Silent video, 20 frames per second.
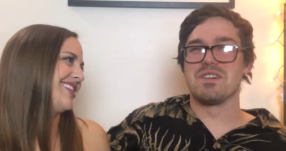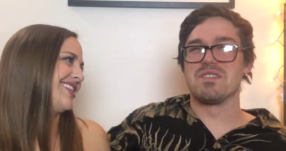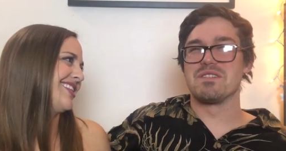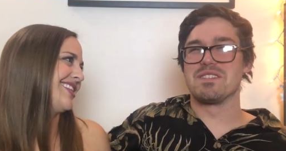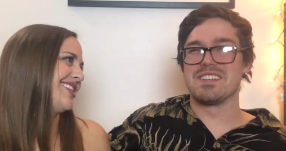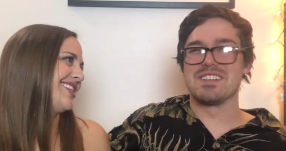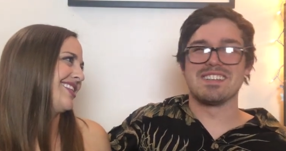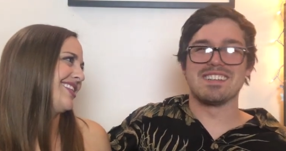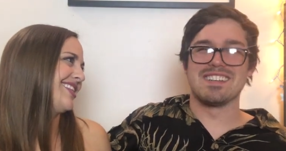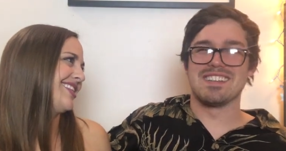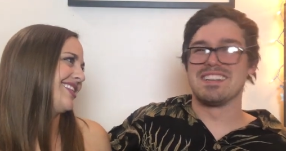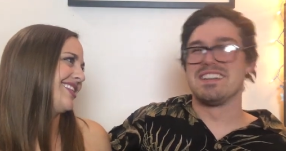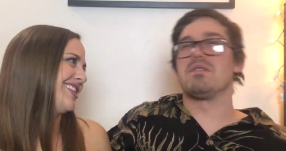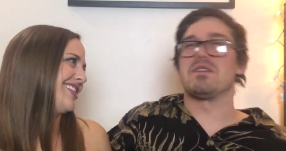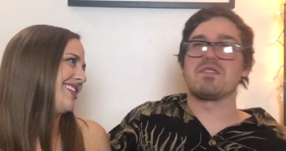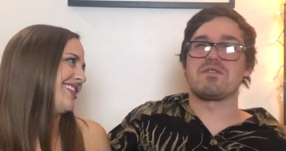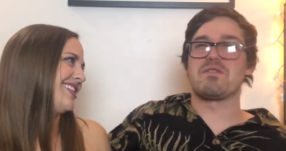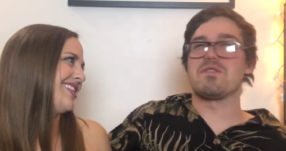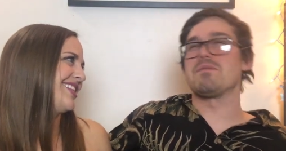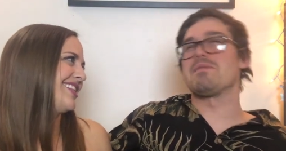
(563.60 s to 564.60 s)
Speaker 1: over and
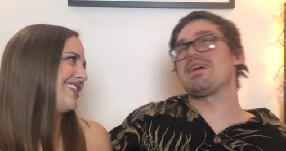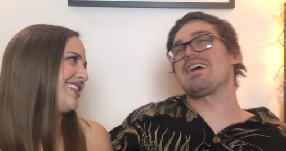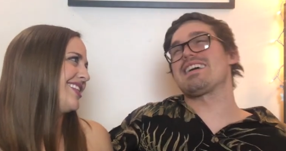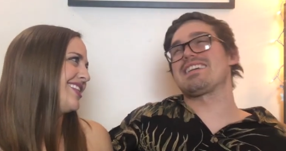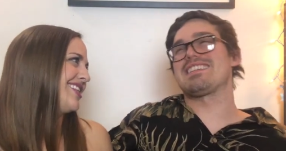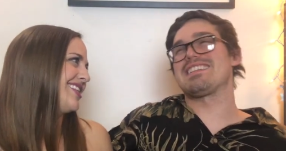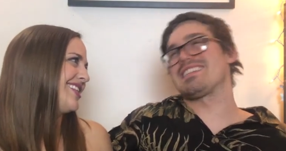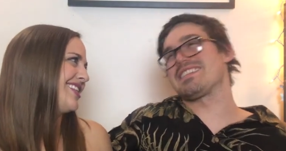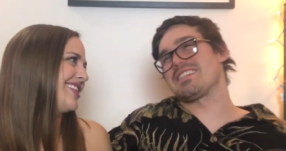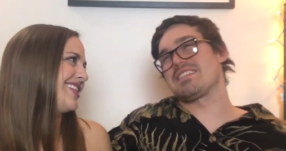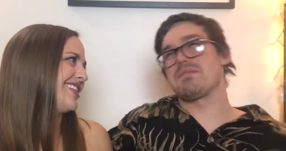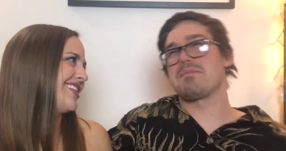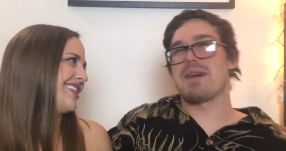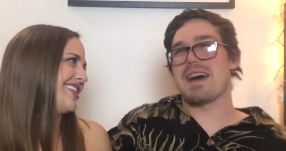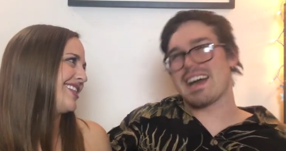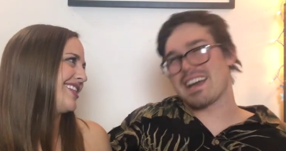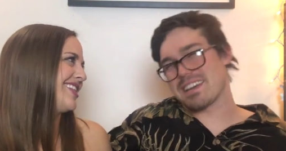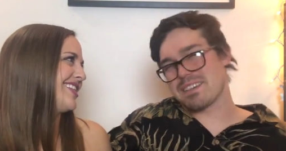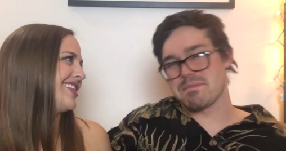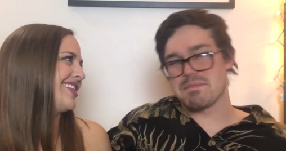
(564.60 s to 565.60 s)
put a few boxes in the
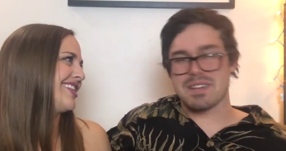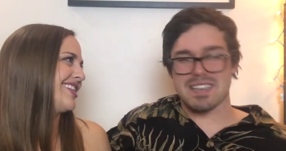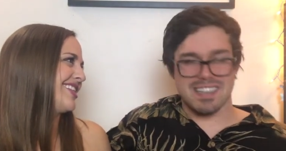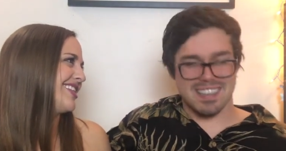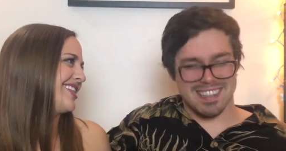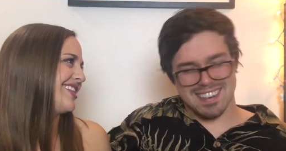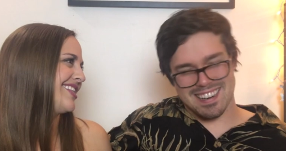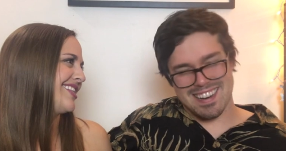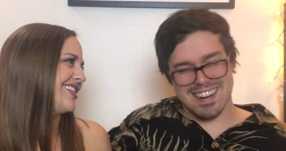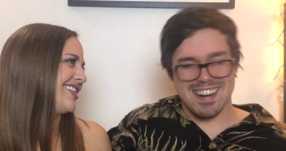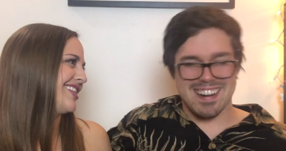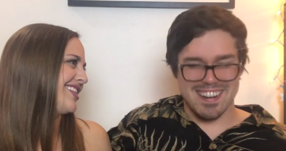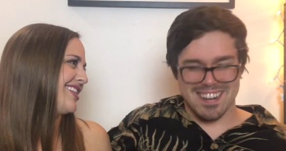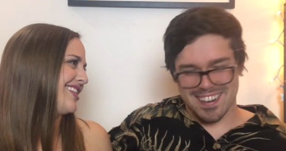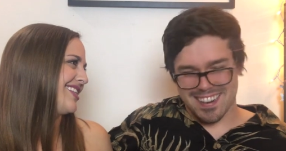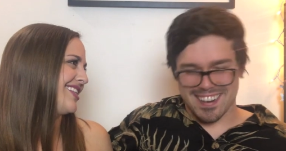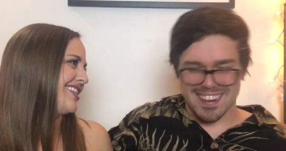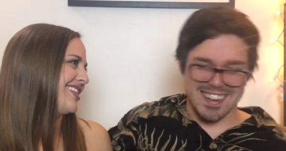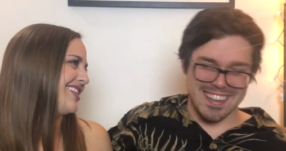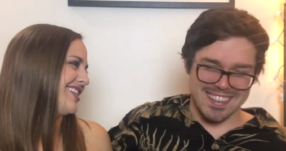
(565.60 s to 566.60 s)
back and be like,
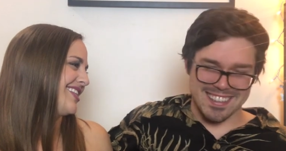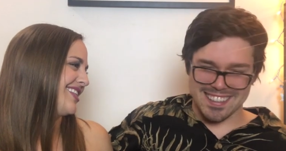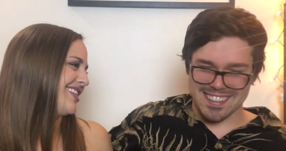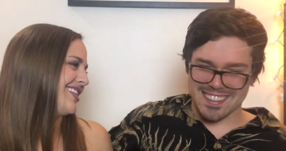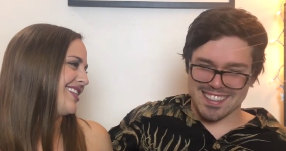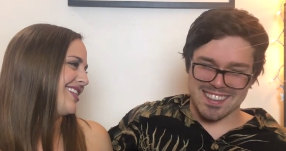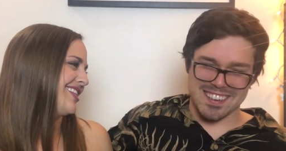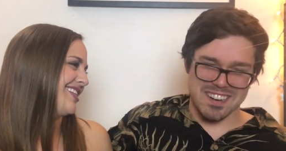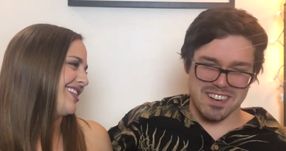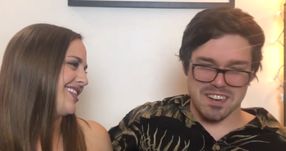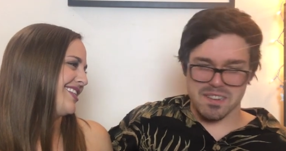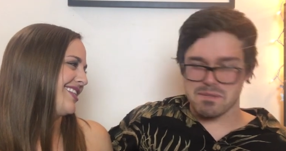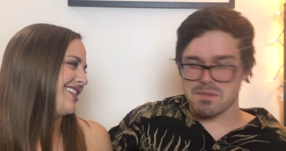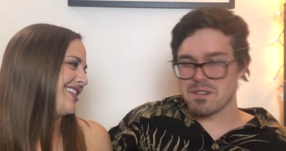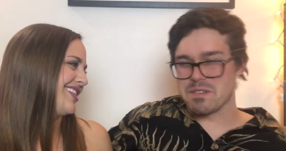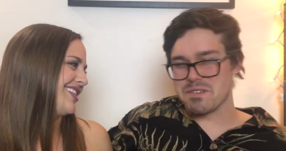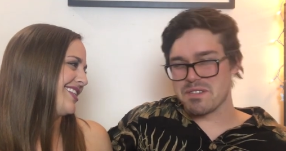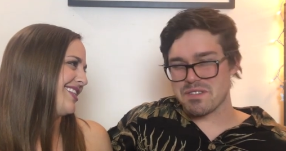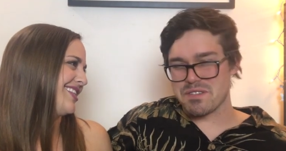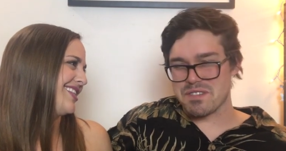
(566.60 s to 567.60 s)
all right, and then cart
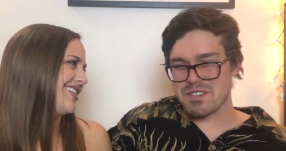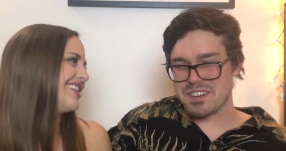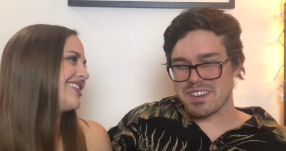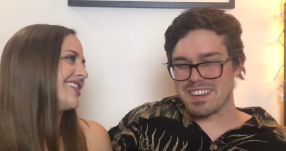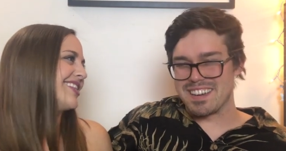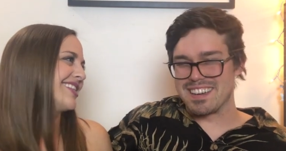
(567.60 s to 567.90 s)
them over for